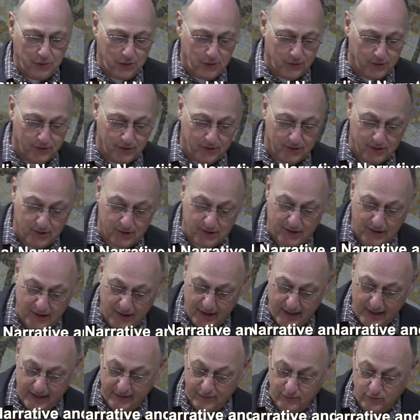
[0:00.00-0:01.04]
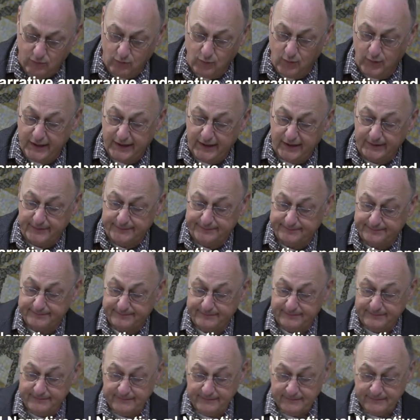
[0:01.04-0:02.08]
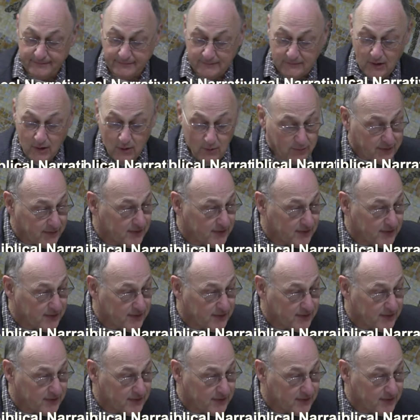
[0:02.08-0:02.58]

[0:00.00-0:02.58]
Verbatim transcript: third as well.